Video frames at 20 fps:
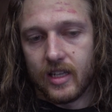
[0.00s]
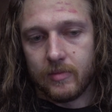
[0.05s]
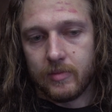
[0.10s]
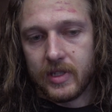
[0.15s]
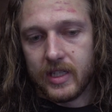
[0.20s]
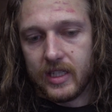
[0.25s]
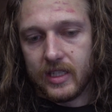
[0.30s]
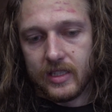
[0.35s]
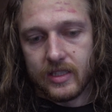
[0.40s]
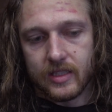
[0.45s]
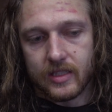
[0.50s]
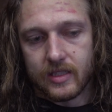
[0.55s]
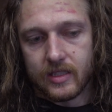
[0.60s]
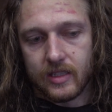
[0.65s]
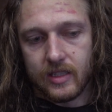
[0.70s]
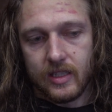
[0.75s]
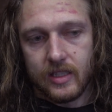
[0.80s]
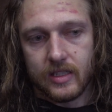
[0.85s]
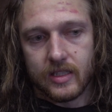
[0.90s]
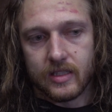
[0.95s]
I mean,
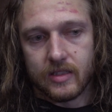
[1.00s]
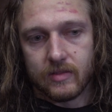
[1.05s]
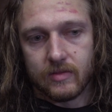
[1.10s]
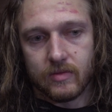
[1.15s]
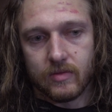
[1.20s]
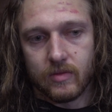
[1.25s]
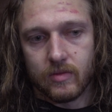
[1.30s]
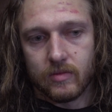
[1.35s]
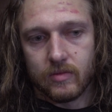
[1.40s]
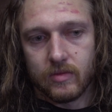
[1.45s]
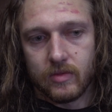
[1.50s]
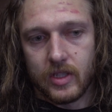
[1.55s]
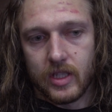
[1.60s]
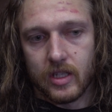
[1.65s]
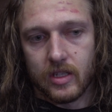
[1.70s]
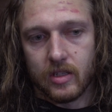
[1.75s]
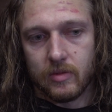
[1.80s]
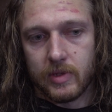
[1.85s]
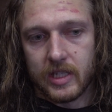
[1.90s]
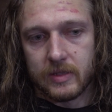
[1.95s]
he's
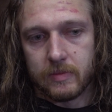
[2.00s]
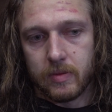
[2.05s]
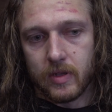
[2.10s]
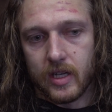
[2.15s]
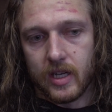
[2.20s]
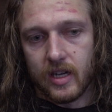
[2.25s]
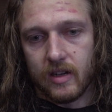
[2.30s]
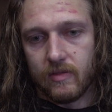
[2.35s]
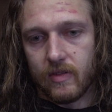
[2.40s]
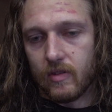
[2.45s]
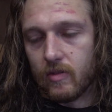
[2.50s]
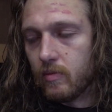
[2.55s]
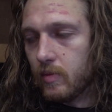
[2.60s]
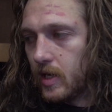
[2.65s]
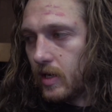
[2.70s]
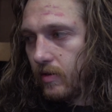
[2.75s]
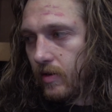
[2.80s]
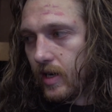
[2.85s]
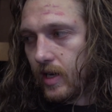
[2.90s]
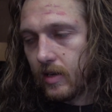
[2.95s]
the best player I've ever
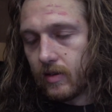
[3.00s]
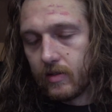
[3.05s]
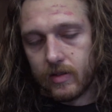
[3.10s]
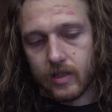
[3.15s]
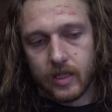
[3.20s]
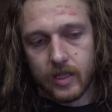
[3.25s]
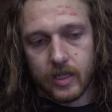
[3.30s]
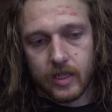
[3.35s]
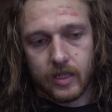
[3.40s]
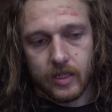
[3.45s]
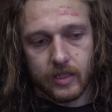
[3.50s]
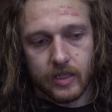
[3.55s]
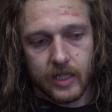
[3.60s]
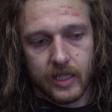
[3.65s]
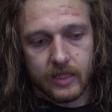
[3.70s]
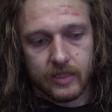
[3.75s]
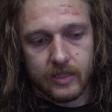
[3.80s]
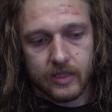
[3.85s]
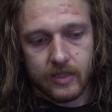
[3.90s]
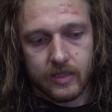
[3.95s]
been around, and
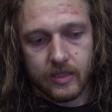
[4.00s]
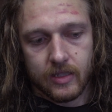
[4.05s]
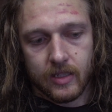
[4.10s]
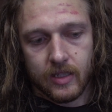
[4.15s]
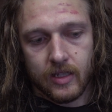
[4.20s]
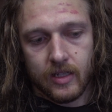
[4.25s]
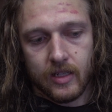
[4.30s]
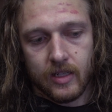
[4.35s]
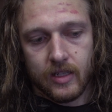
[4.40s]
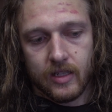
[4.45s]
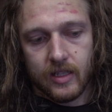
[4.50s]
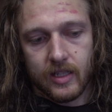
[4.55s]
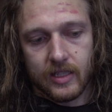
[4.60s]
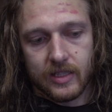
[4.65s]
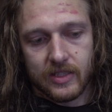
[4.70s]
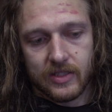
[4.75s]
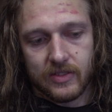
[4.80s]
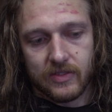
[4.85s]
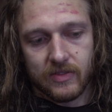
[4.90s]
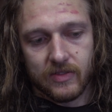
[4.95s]
that's
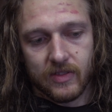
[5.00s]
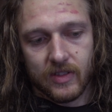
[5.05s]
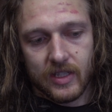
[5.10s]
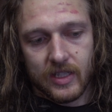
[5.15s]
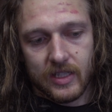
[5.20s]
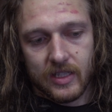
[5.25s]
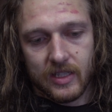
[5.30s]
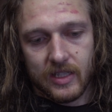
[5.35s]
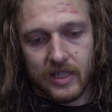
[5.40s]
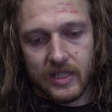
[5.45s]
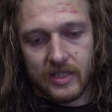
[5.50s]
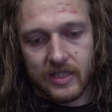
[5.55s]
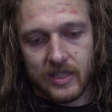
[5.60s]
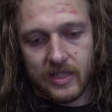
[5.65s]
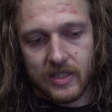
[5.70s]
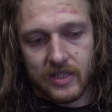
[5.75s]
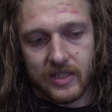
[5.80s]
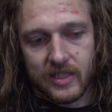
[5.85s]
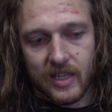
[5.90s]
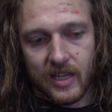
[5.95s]
easy
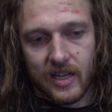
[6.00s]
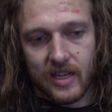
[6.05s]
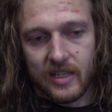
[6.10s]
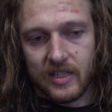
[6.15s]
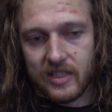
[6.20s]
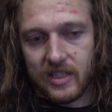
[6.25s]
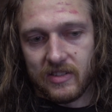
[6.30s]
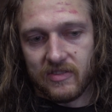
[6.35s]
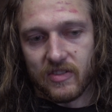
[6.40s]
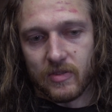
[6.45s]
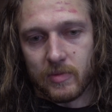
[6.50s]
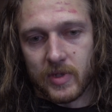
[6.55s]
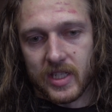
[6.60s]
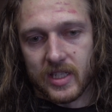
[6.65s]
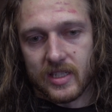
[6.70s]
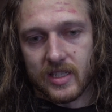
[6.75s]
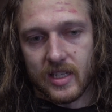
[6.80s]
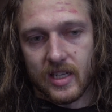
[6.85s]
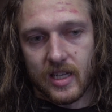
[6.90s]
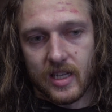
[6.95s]
to say, easy for me
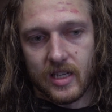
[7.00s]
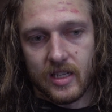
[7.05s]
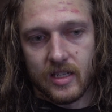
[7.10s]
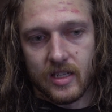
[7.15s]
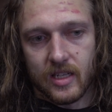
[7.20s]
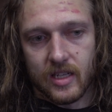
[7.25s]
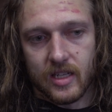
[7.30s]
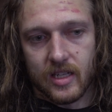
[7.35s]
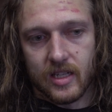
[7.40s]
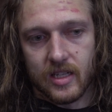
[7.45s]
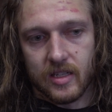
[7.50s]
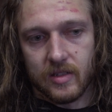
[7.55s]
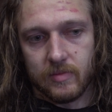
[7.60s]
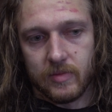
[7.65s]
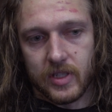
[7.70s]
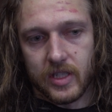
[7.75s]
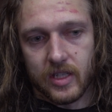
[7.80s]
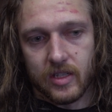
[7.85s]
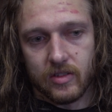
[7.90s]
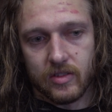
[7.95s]
to say.
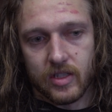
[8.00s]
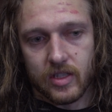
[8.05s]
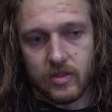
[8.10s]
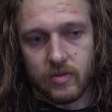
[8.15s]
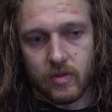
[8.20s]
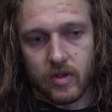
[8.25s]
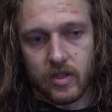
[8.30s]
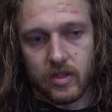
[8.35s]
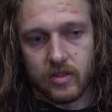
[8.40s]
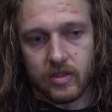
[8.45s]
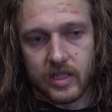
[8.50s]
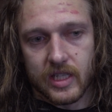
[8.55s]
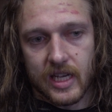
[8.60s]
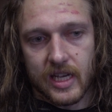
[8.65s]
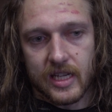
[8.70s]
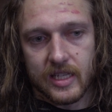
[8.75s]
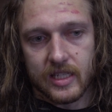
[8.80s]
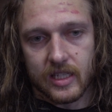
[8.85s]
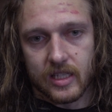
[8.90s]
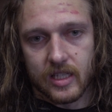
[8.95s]
Just one of those
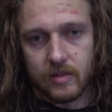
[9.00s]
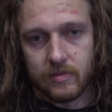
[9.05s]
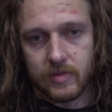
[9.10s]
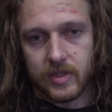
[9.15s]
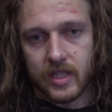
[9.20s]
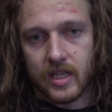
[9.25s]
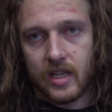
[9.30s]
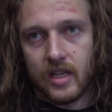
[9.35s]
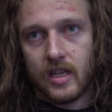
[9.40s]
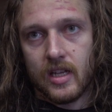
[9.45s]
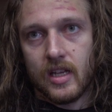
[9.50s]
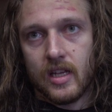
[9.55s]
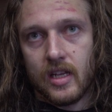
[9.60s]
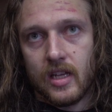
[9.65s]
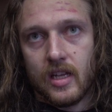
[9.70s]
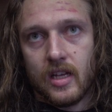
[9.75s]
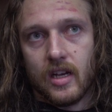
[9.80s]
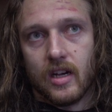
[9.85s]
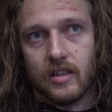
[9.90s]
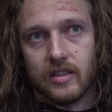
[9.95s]
guys that comes
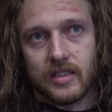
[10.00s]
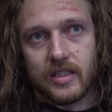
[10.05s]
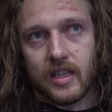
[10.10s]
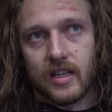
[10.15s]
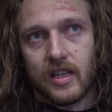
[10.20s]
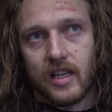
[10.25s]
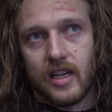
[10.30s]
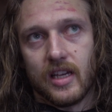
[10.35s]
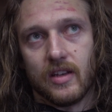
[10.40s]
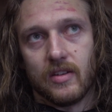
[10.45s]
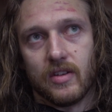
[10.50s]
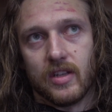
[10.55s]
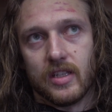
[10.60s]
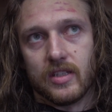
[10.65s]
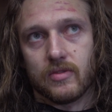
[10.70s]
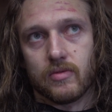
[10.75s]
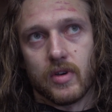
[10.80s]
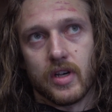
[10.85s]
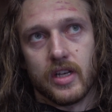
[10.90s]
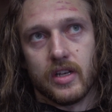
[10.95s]
on Sunday and
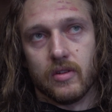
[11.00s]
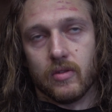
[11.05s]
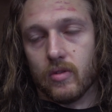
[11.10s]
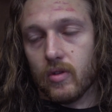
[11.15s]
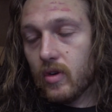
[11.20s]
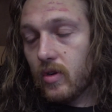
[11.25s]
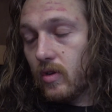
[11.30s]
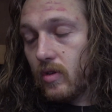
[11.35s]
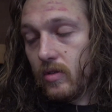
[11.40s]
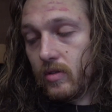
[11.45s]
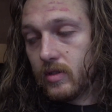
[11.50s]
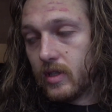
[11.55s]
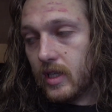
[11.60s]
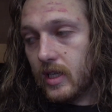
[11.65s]
is ready to roll.